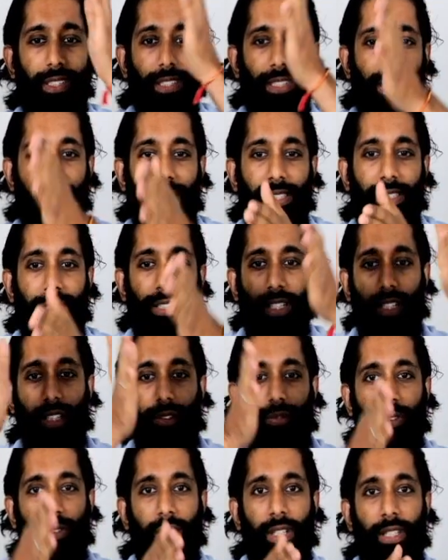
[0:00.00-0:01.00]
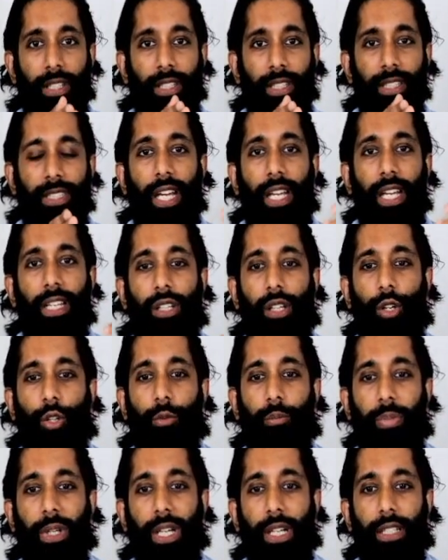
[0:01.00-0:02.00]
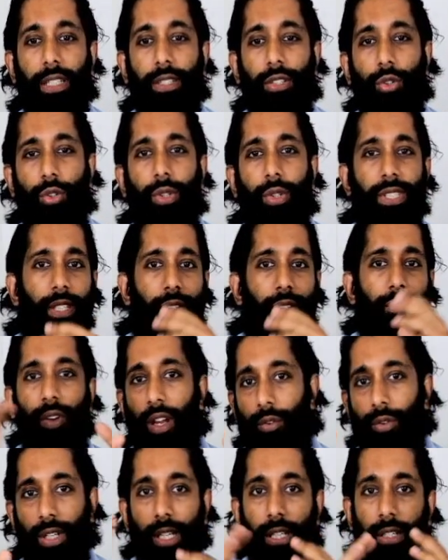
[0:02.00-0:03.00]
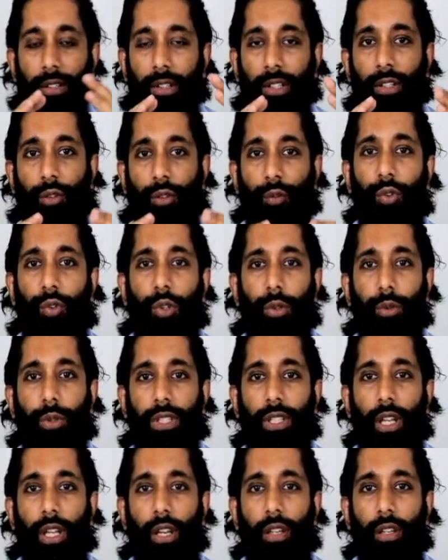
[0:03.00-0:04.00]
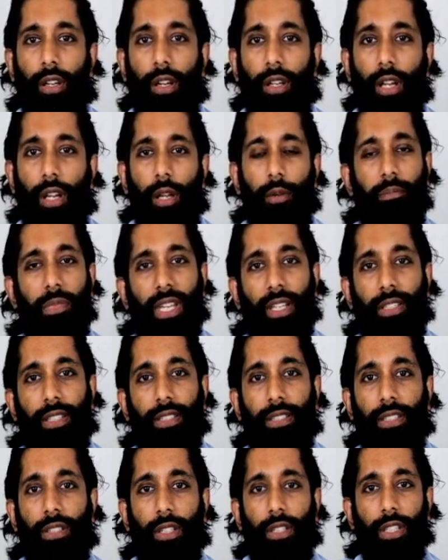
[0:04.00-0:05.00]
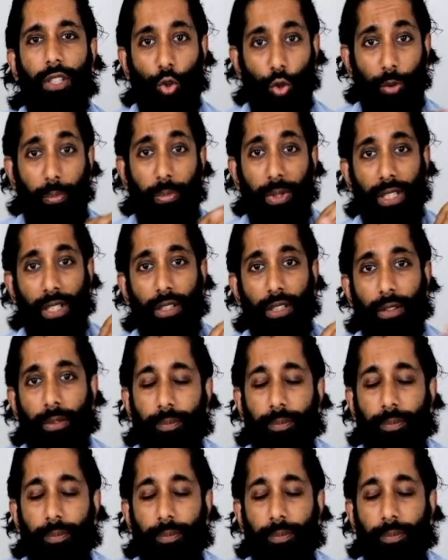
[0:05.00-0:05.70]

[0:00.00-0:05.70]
Are they these kind of standalone pillars, or is it very fluid and mixed in your opinion?